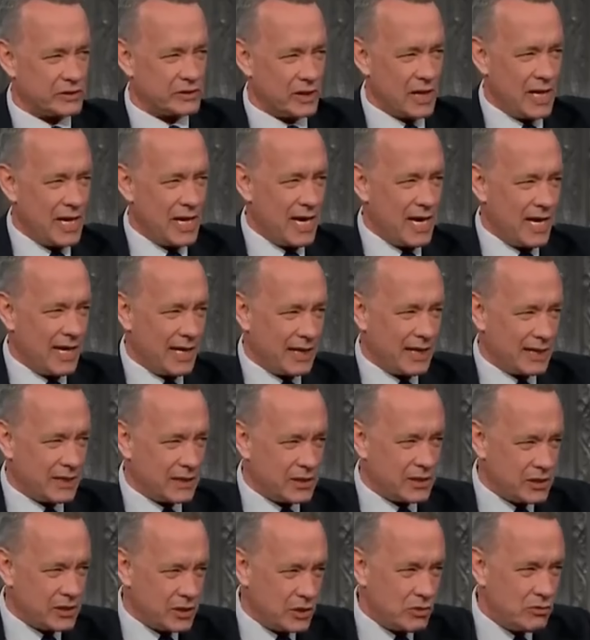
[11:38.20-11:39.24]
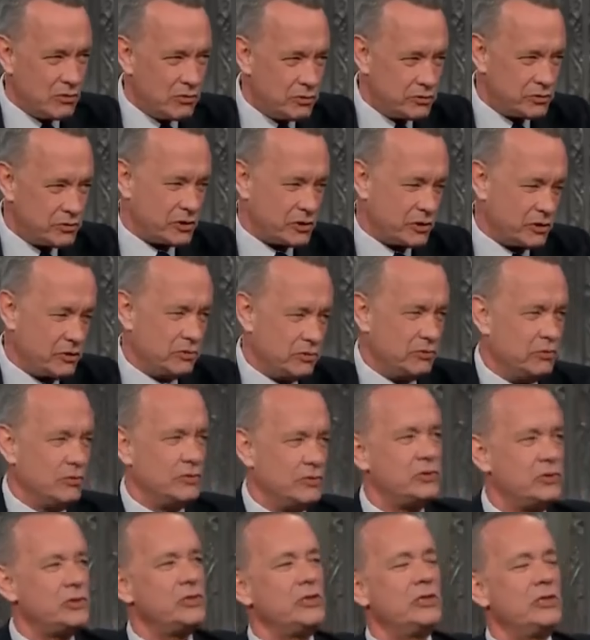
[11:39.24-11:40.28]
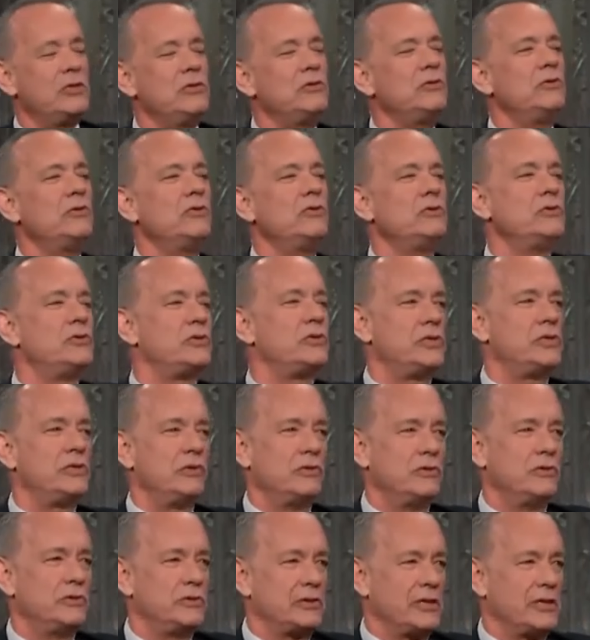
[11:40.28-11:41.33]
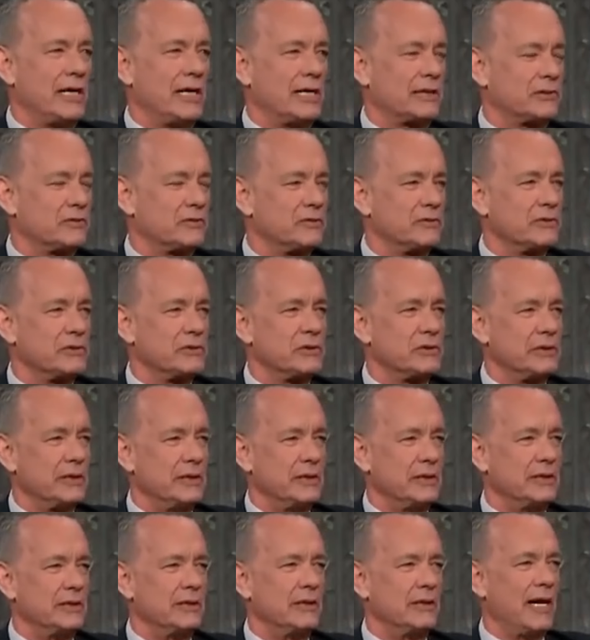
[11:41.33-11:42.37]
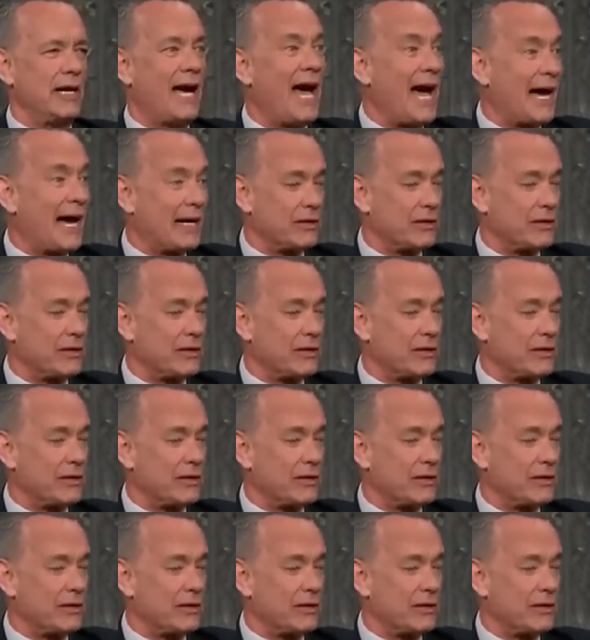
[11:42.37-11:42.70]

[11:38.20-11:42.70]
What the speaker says: amid the oceans of dialogue he had to deliver. Speaking of his